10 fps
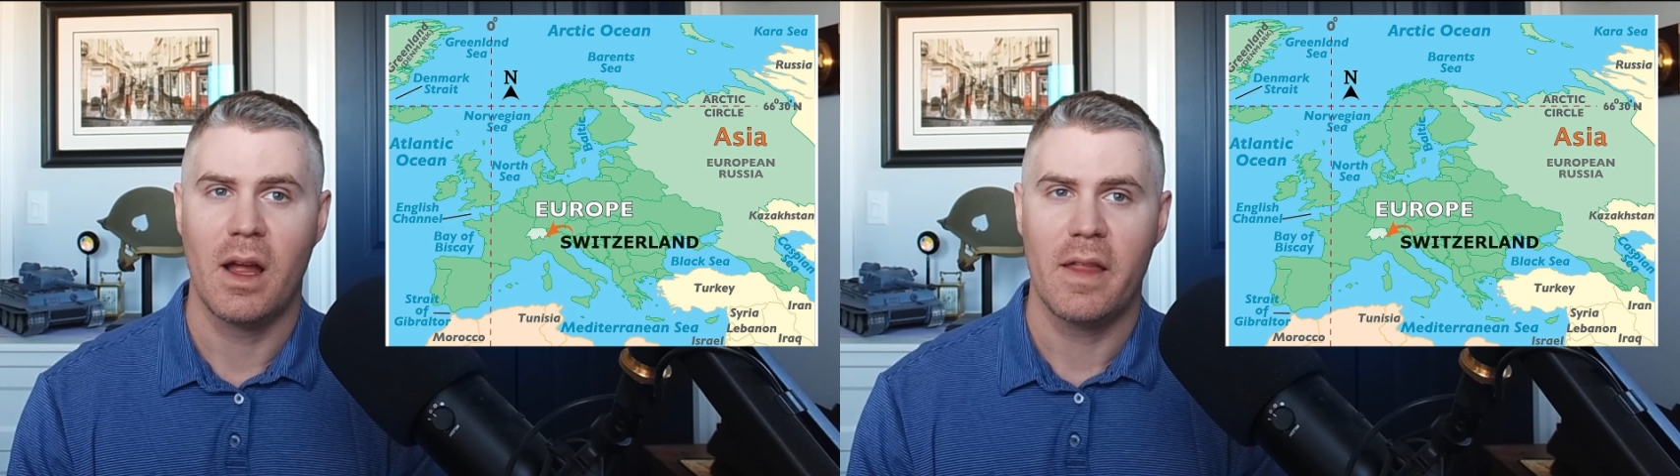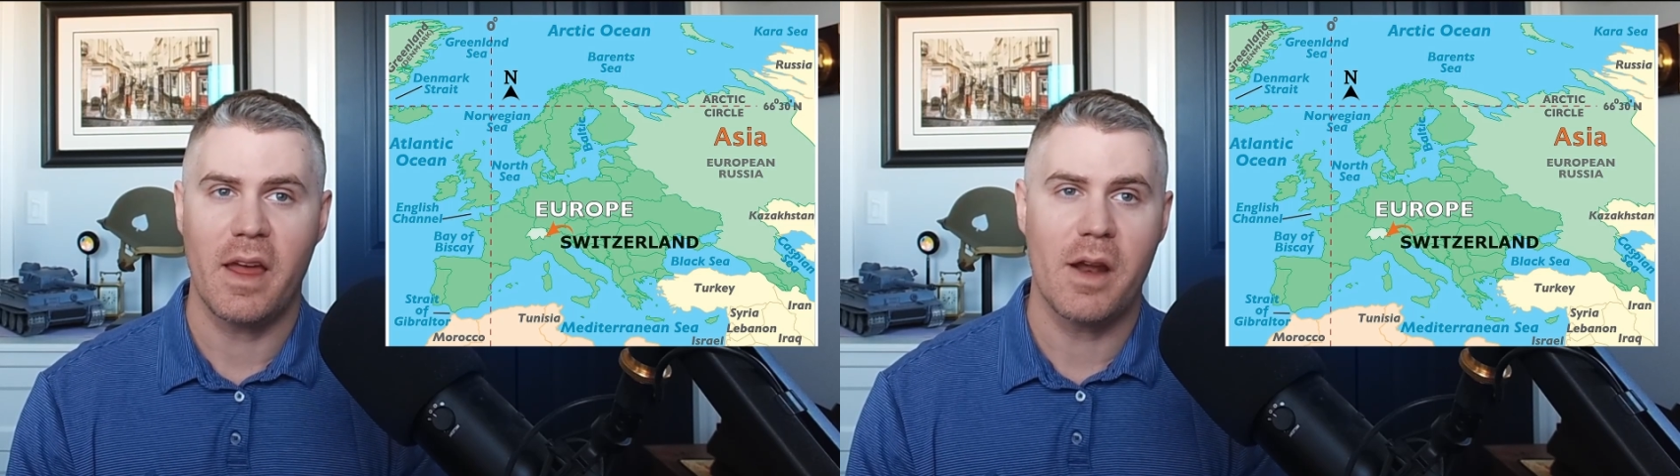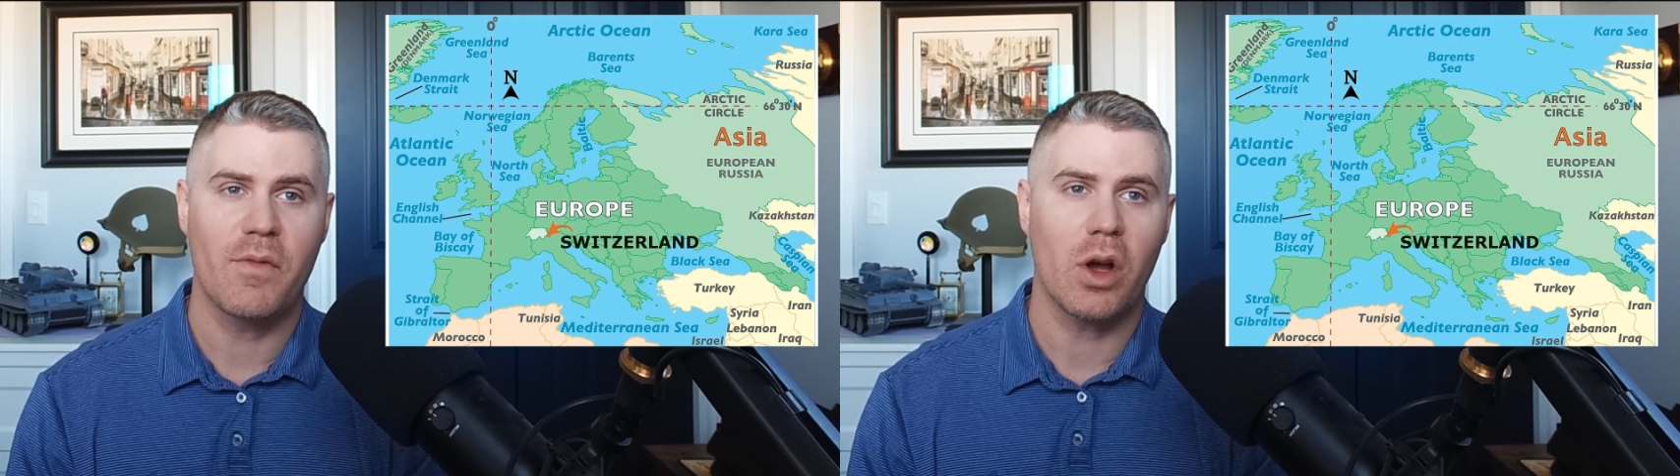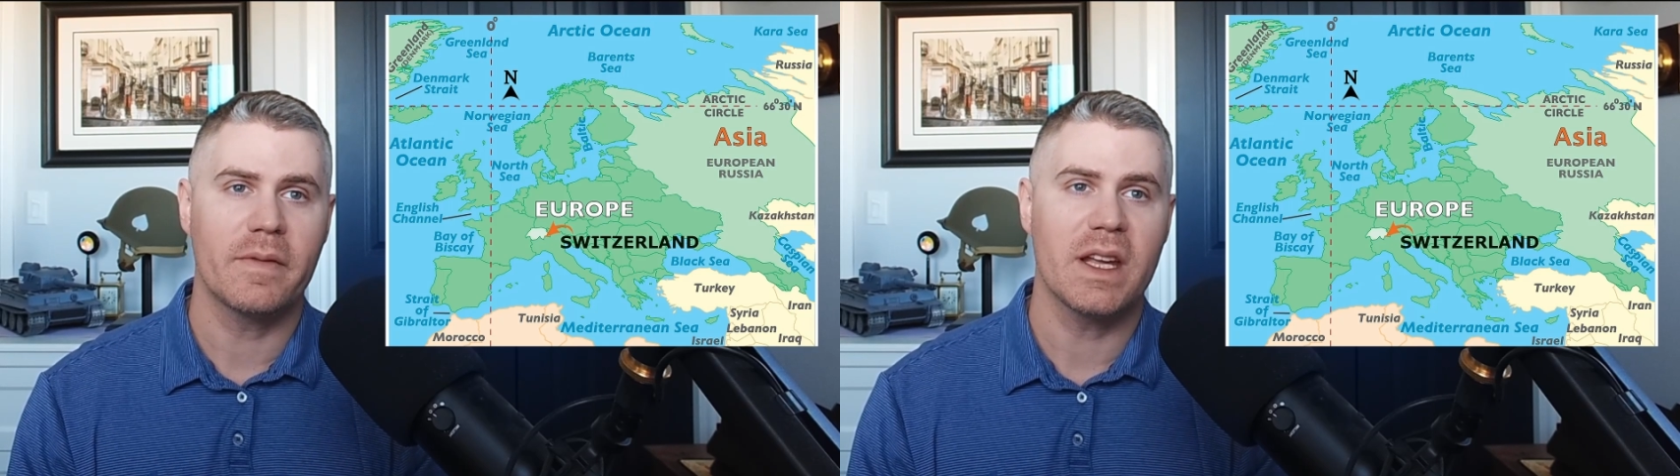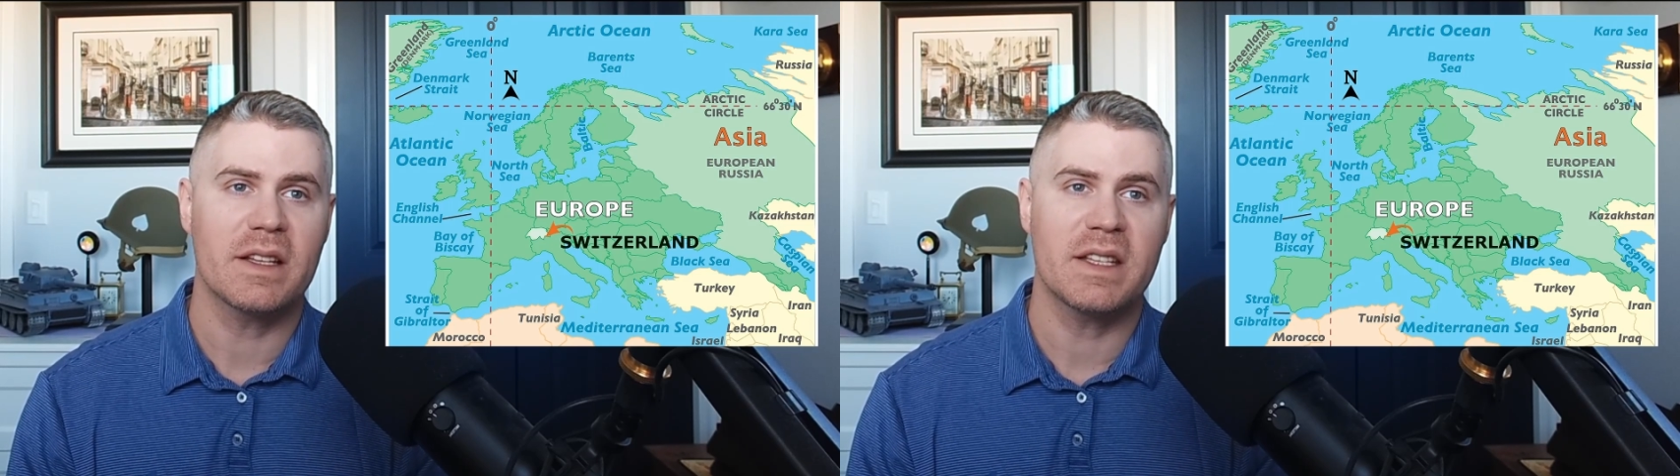that involved
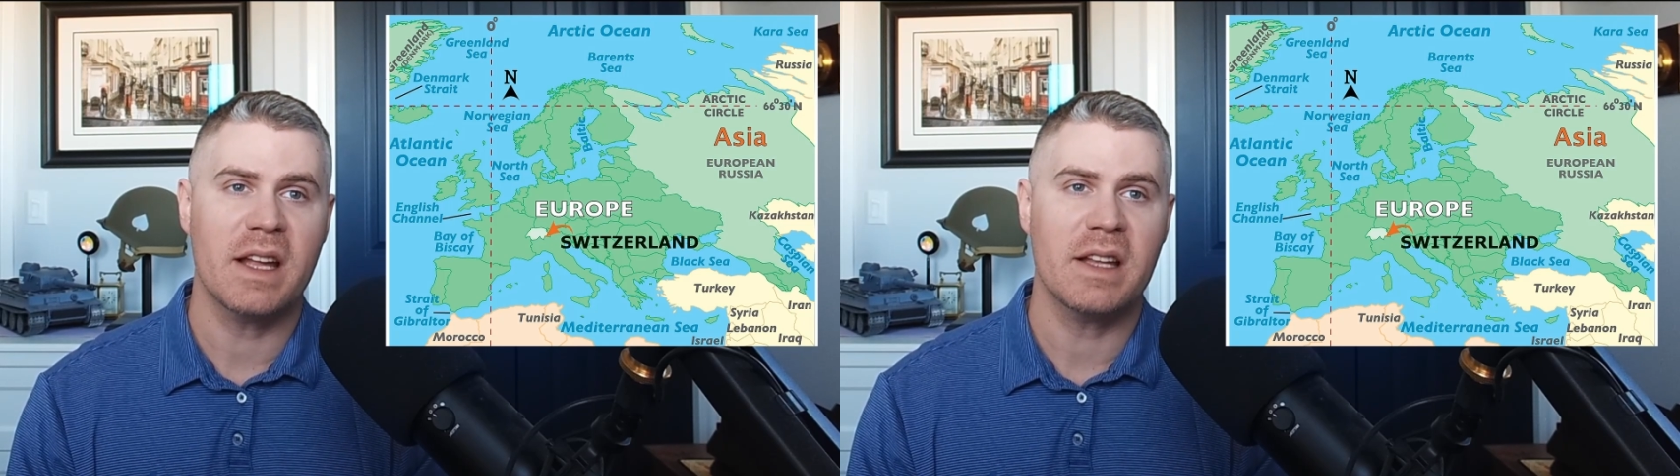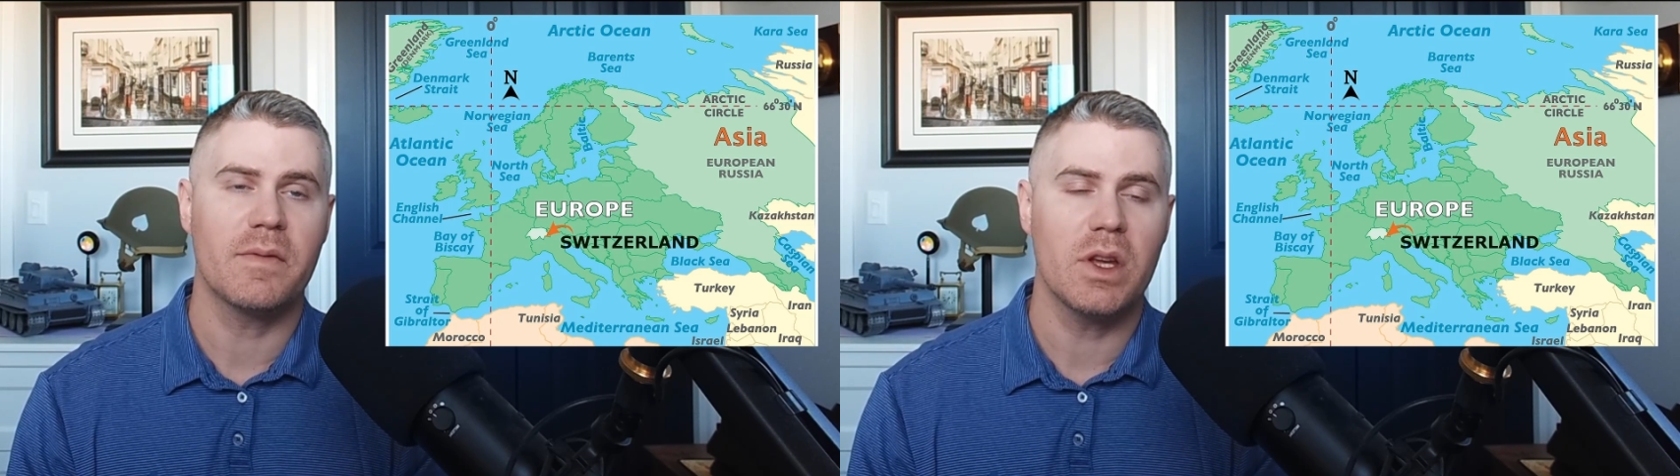the extensive